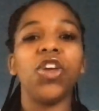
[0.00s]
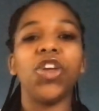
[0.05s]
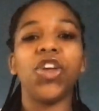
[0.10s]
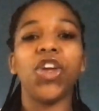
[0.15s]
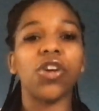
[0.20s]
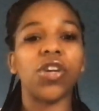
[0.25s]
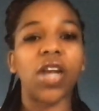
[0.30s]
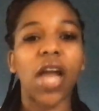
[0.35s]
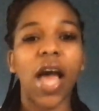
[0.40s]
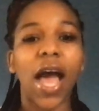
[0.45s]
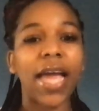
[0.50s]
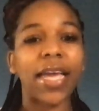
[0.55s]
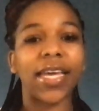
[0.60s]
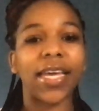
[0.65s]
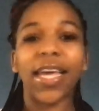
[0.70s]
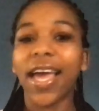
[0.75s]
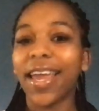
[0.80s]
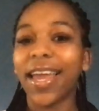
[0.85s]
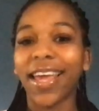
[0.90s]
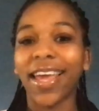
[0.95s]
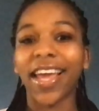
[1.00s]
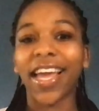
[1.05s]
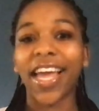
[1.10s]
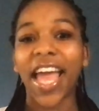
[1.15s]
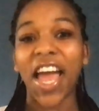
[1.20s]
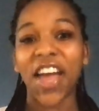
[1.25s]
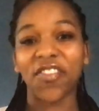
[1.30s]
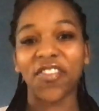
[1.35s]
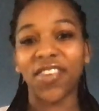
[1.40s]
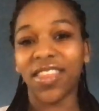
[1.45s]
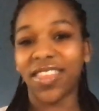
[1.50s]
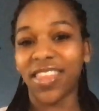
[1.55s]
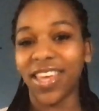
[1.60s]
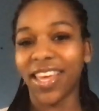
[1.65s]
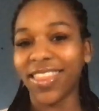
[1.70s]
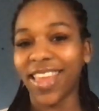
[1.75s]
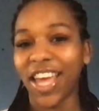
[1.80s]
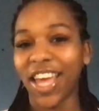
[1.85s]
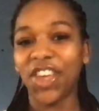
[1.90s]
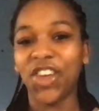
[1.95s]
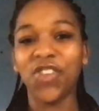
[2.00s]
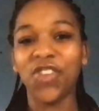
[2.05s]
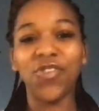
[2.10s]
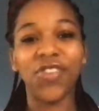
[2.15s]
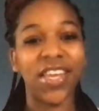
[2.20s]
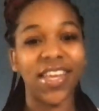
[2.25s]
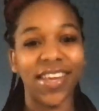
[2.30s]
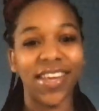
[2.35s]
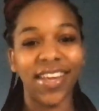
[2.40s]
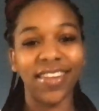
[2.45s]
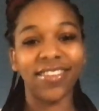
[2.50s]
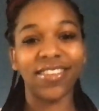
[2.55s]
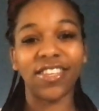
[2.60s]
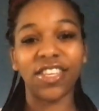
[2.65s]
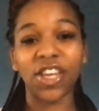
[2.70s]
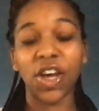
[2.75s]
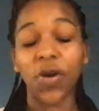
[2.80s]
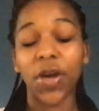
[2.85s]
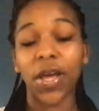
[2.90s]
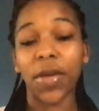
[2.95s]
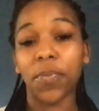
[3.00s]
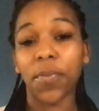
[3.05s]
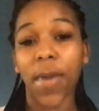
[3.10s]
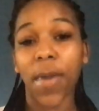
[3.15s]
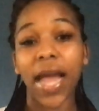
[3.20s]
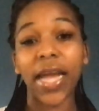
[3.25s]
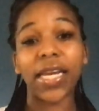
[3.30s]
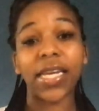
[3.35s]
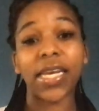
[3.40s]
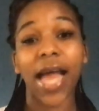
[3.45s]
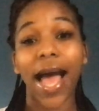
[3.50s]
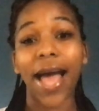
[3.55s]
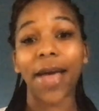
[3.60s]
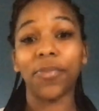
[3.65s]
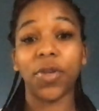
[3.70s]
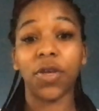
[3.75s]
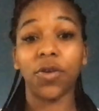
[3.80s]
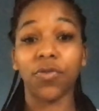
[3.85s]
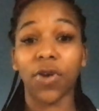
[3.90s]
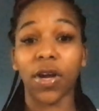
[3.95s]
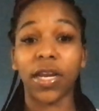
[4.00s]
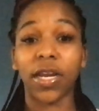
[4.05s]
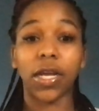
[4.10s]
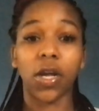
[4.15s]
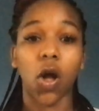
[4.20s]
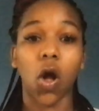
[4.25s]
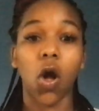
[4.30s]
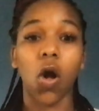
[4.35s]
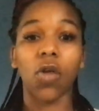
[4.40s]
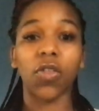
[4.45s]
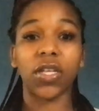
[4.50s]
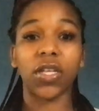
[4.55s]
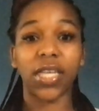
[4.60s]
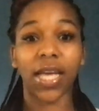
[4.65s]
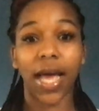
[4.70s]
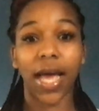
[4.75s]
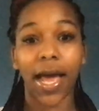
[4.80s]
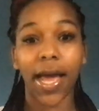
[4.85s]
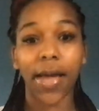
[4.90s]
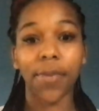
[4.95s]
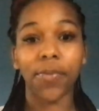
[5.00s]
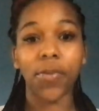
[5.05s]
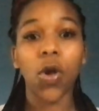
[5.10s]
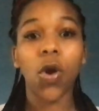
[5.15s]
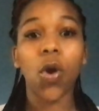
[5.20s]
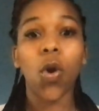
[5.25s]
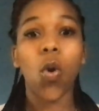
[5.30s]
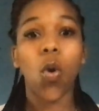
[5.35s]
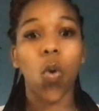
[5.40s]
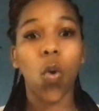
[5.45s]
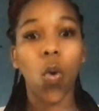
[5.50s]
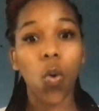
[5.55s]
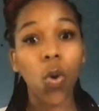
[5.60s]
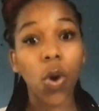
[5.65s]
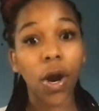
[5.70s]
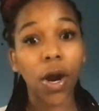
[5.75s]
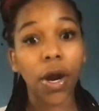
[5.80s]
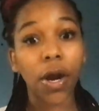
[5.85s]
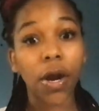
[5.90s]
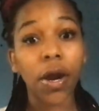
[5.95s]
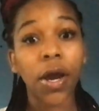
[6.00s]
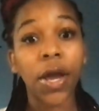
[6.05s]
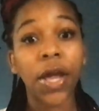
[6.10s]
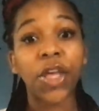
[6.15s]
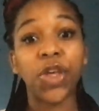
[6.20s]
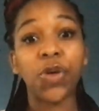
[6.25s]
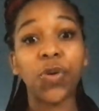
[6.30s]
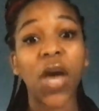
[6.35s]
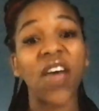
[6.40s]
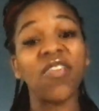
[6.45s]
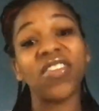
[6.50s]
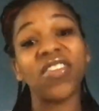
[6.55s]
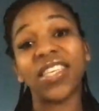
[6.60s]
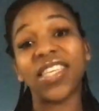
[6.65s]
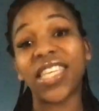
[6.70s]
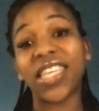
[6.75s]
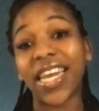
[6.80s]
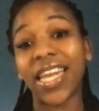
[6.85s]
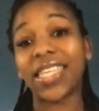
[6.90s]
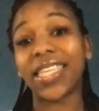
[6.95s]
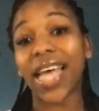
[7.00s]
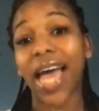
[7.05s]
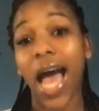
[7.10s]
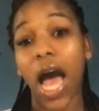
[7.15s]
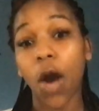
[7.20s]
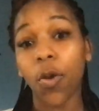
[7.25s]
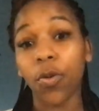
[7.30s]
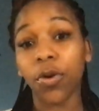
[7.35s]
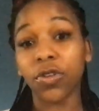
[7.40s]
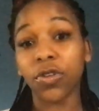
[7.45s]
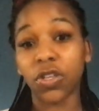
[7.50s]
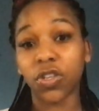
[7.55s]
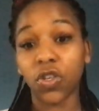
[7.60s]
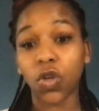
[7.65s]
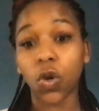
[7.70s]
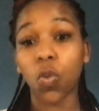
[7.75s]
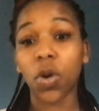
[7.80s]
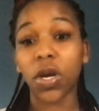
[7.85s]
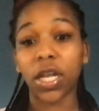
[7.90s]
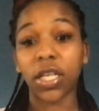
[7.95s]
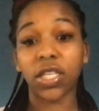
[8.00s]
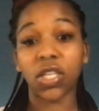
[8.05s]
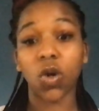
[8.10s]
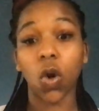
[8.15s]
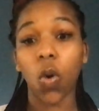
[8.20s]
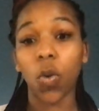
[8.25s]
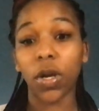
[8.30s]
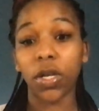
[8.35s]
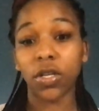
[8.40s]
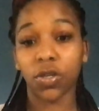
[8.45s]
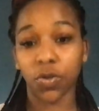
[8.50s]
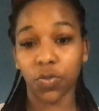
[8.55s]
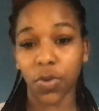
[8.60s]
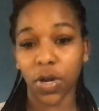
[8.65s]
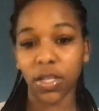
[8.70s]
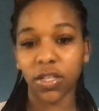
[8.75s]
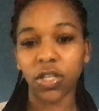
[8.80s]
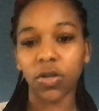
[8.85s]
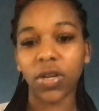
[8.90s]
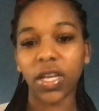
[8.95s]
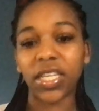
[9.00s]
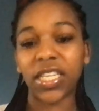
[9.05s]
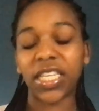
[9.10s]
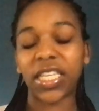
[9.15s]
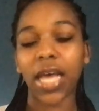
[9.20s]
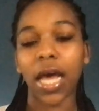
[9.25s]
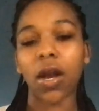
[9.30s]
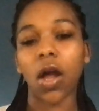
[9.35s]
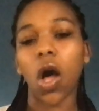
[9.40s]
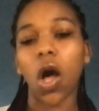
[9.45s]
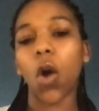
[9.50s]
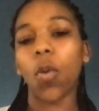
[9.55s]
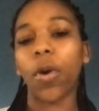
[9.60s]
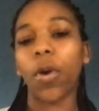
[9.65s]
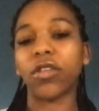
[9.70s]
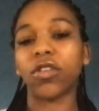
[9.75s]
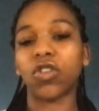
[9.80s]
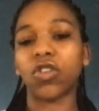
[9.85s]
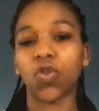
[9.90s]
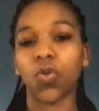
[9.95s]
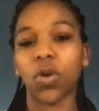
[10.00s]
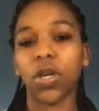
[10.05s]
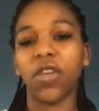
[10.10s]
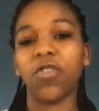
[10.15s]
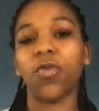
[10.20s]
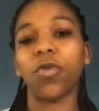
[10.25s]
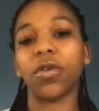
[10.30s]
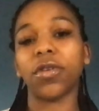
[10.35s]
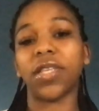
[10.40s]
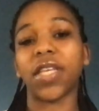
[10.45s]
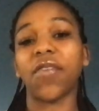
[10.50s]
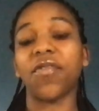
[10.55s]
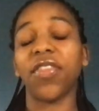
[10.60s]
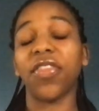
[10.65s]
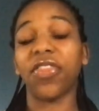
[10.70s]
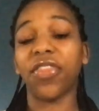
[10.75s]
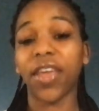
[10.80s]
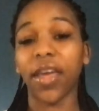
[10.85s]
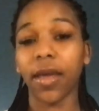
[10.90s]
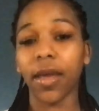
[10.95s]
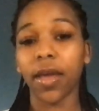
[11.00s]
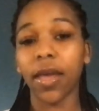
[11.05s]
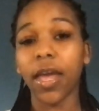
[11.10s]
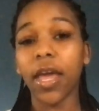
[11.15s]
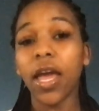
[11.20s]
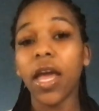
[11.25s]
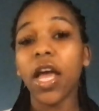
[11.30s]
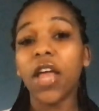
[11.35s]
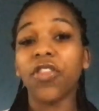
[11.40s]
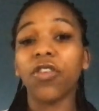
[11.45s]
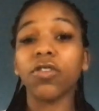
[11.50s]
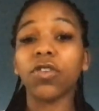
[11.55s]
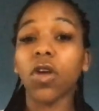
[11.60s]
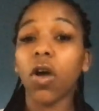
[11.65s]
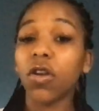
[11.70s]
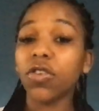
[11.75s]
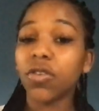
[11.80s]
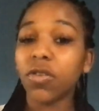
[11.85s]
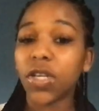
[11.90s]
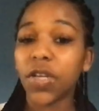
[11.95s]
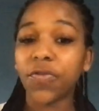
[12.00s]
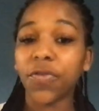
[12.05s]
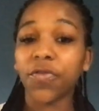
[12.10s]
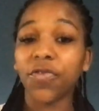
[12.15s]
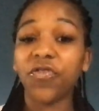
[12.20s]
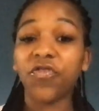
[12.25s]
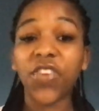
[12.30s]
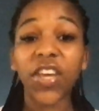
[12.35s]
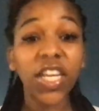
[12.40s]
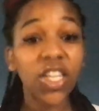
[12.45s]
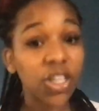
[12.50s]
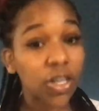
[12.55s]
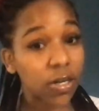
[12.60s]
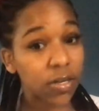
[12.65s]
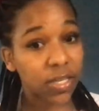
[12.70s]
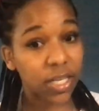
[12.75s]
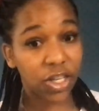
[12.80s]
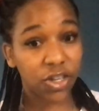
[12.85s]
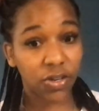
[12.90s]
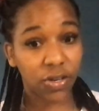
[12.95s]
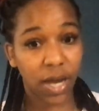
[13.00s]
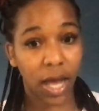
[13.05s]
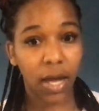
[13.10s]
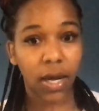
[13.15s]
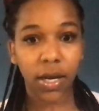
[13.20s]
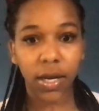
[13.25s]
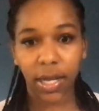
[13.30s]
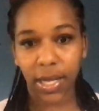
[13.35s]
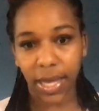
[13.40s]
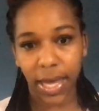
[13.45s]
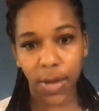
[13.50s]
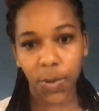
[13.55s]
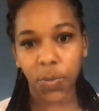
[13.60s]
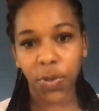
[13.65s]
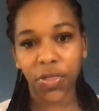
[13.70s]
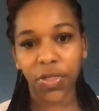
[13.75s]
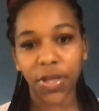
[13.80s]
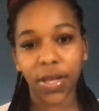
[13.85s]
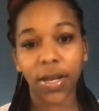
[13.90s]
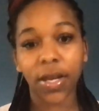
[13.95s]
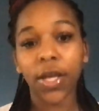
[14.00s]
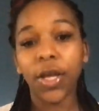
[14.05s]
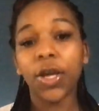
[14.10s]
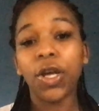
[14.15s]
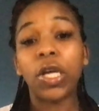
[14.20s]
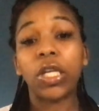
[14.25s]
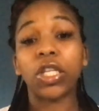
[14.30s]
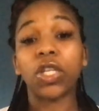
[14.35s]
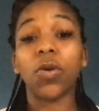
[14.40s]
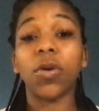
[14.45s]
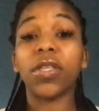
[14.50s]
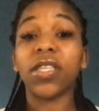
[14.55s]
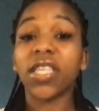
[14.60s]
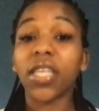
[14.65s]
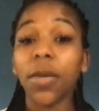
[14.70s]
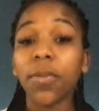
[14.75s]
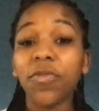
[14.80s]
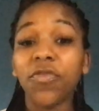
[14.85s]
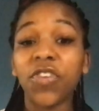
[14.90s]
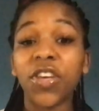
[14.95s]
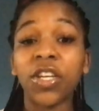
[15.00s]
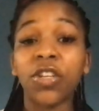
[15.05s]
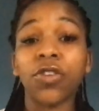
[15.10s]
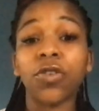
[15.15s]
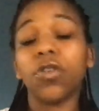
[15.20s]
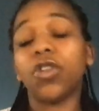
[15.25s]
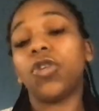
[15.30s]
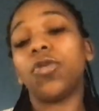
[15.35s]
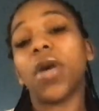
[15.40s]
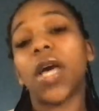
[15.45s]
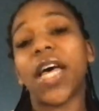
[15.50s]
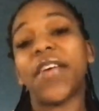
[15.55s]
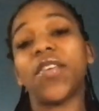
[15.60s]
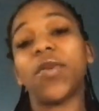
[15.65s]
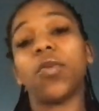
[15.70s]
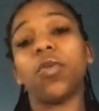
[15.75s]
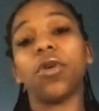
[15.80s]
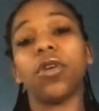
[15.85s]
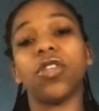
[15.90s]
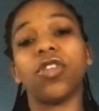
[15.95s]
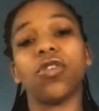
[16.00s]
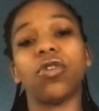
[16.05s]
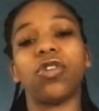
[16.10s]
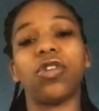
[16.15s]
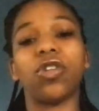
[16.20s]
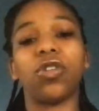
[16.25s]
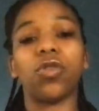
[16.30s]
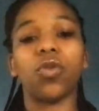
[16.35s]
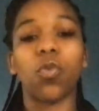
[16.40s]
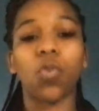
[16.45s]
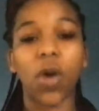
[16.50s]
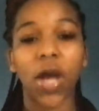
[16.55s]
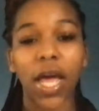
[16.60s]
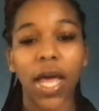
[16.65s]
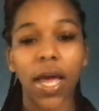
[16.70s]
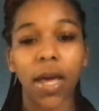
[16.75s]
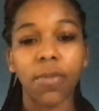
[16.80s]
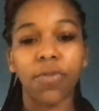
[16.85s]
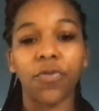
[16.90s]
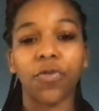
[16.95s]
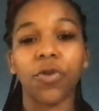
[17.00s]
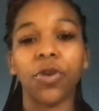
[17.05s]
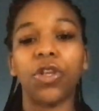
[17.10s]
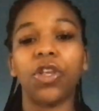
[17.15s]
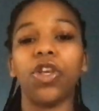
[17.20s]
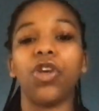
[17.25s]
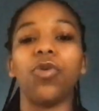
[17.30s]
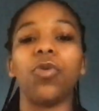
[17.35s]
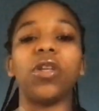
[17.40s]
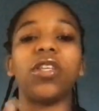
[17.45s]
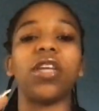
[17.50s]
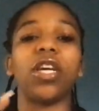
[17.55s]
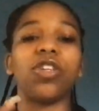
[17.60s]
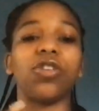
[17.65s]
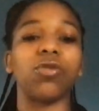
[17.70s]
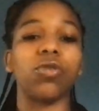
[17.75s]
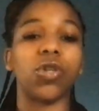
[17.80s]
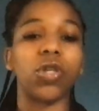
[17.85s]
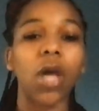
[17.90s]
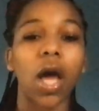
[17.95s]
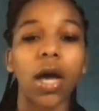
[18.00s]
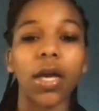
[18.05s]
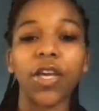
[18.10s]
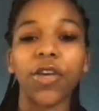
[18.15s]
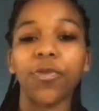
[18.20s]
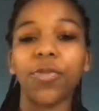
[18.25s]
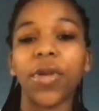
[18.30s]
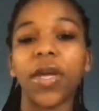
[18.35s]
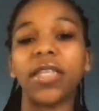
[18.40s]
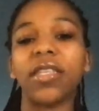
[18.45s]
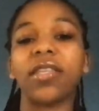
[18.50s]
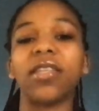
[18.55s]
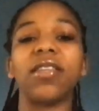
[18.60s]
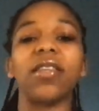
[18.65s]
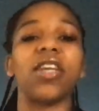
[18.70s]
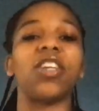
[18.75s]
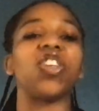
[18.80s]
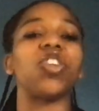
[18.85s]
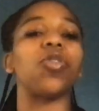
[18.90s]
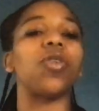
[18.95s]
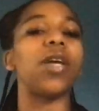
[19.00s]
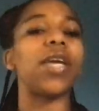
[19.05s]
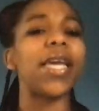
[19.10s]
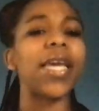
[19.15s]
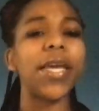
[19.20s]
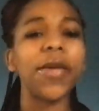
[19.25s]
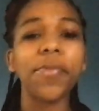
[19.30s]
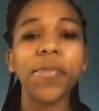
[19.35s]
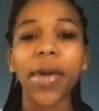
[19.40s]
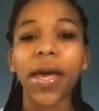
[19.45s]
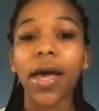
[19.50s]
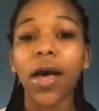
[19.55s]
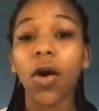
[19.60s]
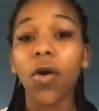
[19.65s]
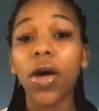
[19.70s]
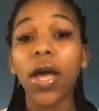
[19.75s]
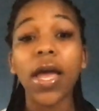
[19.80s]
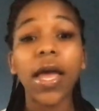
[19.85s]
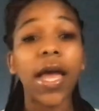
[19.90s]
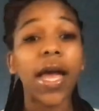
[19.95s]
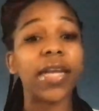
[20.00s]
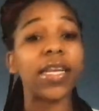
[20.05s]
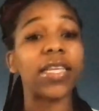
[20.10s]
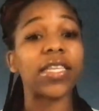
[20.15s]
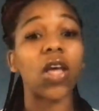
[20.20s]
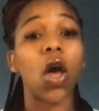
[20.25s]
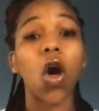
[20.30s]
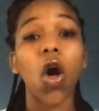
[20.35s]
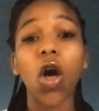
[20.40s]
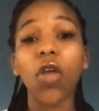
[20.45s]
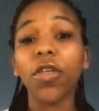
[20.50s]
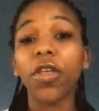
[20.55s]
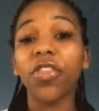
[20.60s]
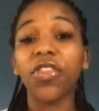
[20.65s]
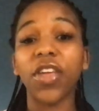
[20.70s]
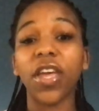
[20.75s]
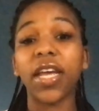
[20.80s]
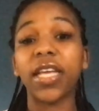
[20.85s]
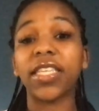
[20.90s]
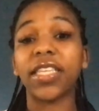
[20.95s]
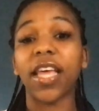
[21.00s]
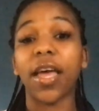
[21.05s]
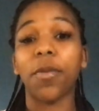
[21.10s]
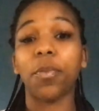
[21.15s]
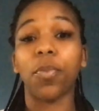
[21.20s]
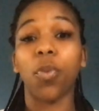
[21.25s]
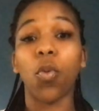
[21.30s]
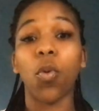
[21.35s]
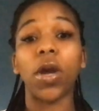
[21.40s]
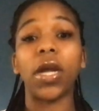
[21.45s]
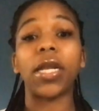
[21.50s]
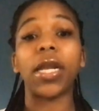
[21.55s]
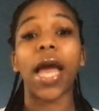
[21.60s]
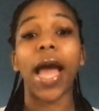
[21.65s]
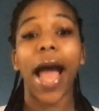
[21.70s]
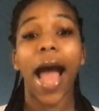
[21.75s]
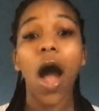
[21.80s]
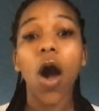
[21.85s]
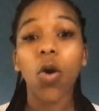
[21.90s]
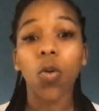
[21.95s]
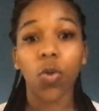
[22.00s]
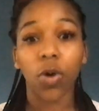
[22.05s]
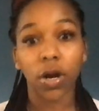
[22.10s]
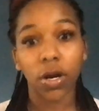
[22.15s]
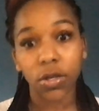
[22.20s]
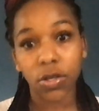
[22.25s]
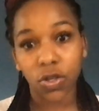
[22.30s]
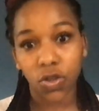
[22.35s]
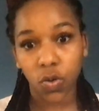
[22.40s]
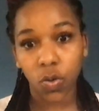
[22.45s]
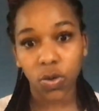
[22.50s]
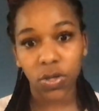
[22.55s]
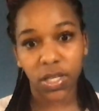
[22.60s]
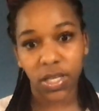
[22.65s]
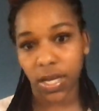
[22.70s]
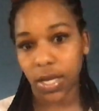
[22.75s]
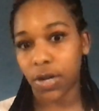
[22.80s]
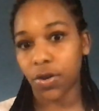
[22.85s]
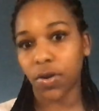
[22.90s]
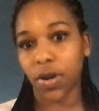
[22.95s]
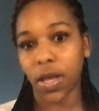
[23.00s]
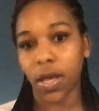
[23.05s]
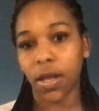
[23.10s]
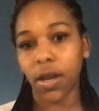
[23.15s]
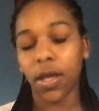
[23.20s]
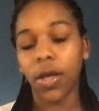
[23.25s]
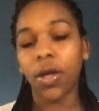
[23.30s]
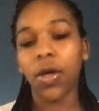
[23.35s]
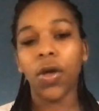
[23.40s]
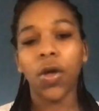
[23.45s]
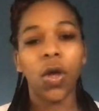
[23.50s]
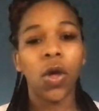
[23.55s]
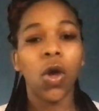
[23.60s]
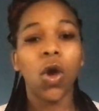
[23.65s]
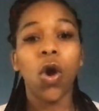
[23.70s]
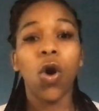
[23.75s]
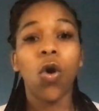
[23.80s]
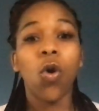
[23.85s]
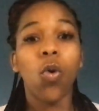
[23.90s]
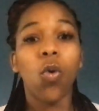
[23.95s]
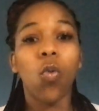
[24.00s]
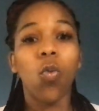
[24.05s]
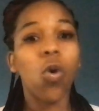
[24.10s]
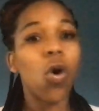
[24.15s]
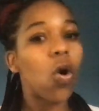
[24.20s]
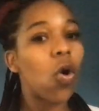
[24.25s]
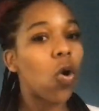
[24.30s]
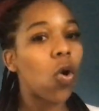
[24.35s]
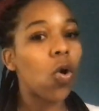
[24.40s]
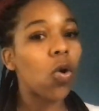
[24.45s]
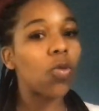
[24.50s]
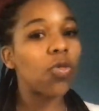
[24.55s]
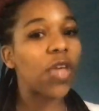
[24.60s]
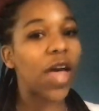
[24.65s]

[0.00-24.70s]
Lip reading: You're not getting everything that you need. So it might not be running all the time. Or you have to set its hours as to when it's going to run. So it's not always a 24/7 thing. There's also different features that you're not going to get with it. So on some features, you have it where it searches the web for you, it does your documents, it does your email, it does all the things that point outwards towards the internet. Well,